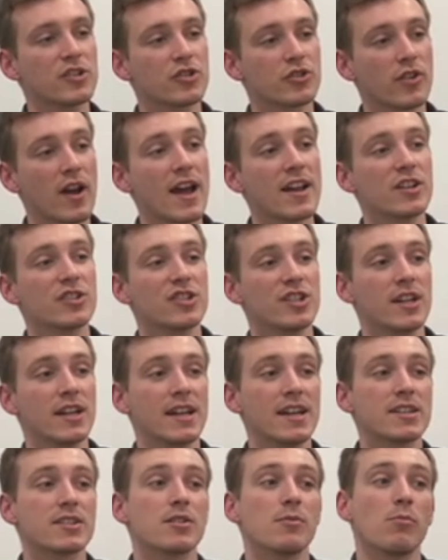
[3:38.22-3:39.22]
strategy to
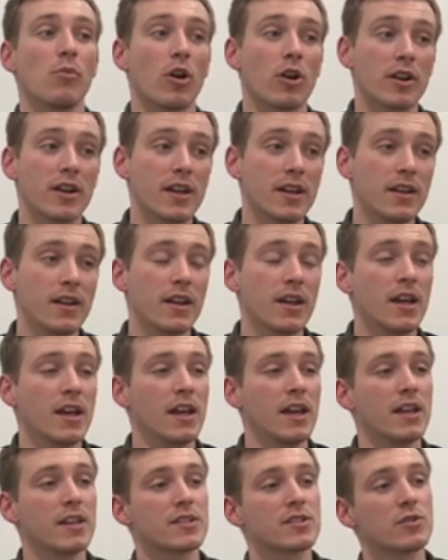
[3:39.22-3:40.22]
get to market
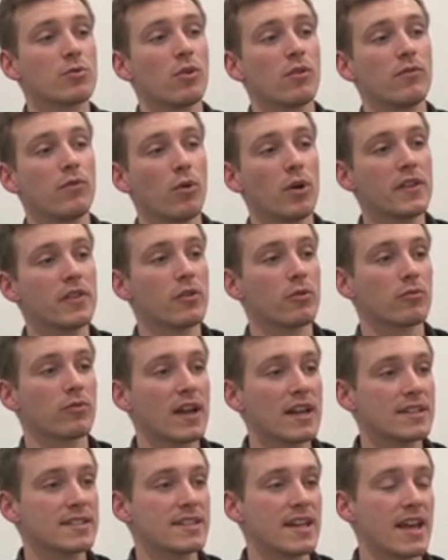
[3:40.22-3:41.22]
is to avoid the
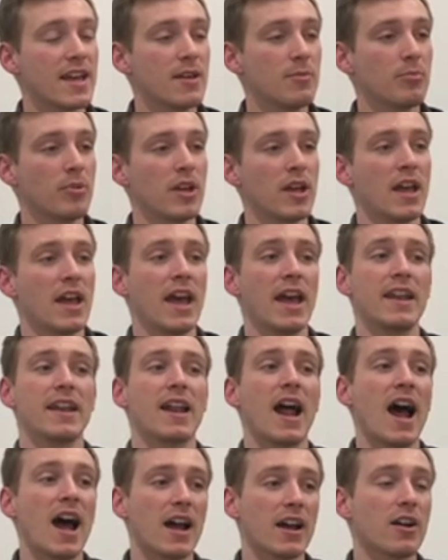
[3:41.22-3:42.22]
red tape and
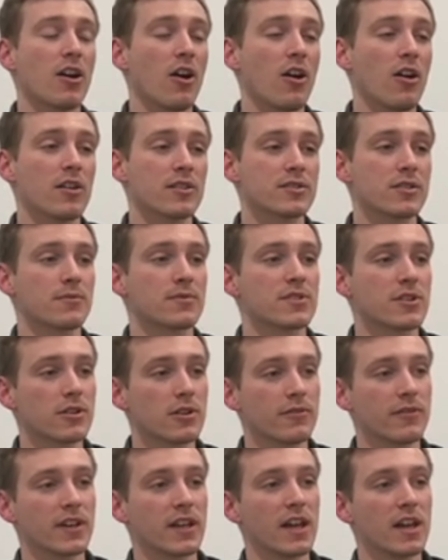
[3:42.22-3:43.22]
high costs of
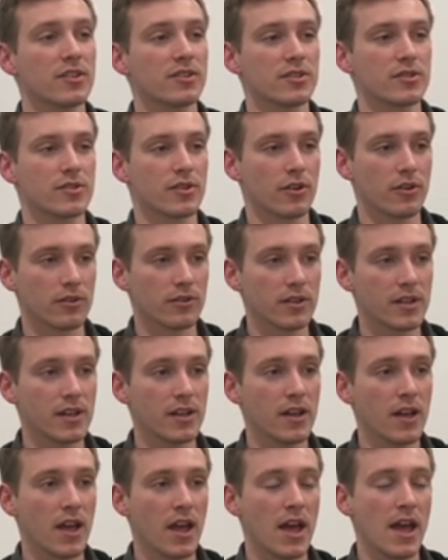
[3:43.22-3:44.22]
certifications early,
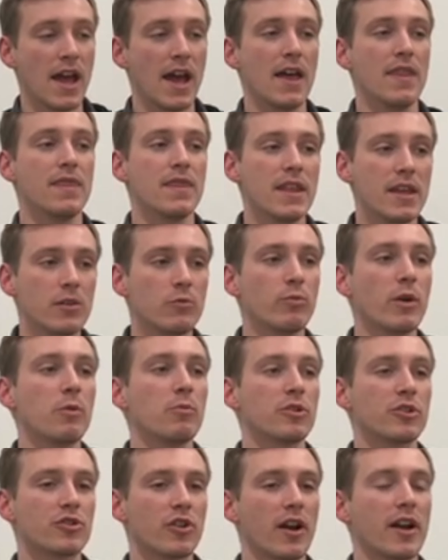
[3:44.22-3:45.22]
and then we
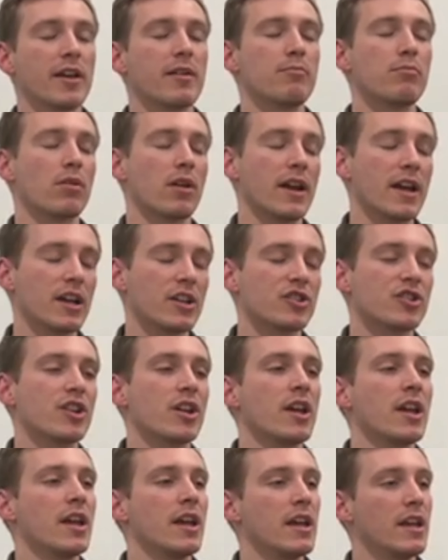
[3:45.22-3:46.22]
would try and branch
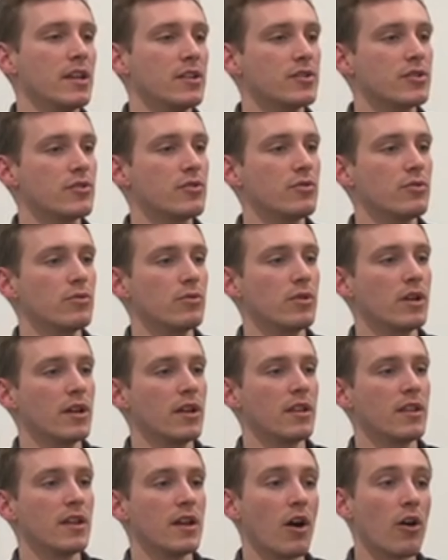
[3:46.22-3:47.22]
into
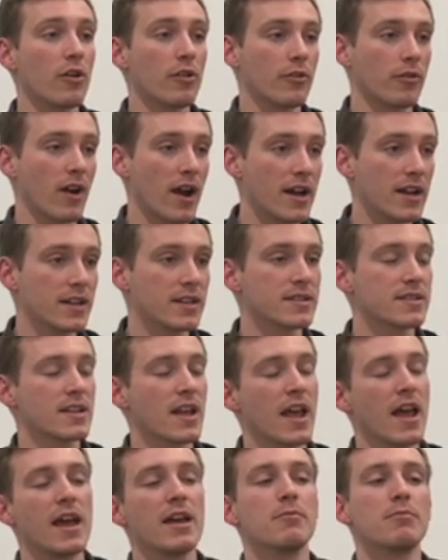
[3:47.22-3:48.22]
the arthritis
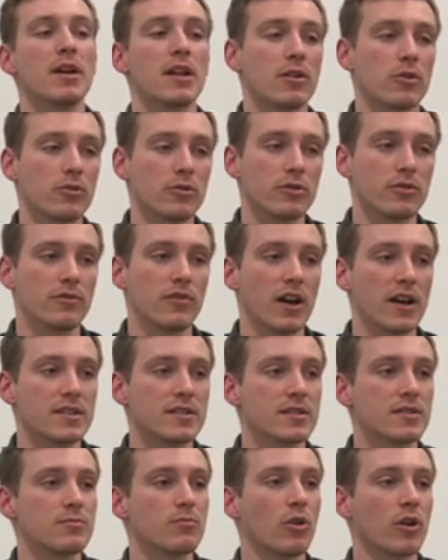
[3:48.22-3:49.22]
and medical
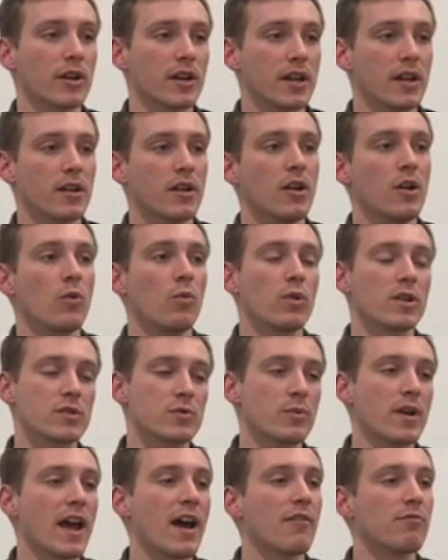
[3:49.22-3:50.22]
devices market once
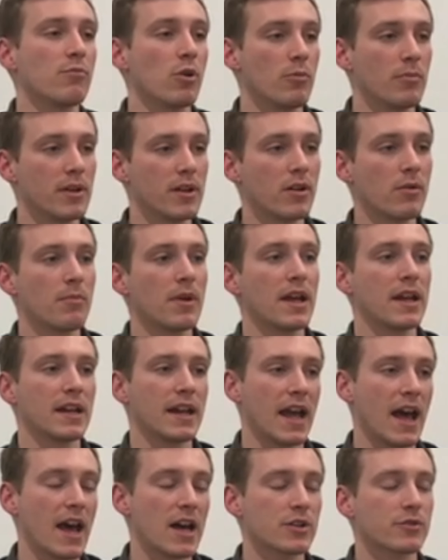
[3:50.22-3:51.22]
we have momentum and
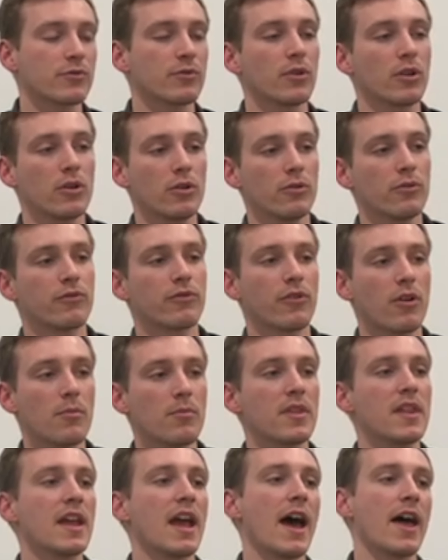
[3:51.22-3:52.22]
cash flow from
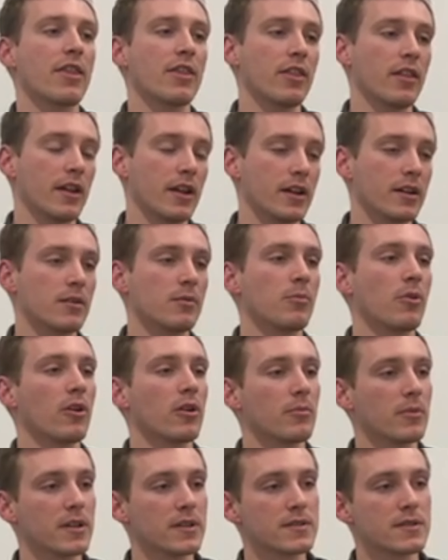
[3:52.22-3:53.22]
the athletic
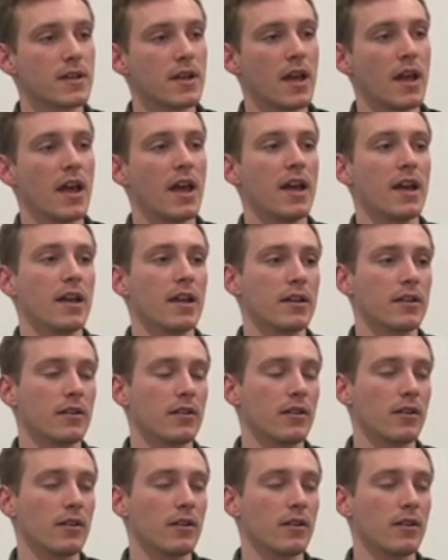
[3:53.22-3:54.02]
departments and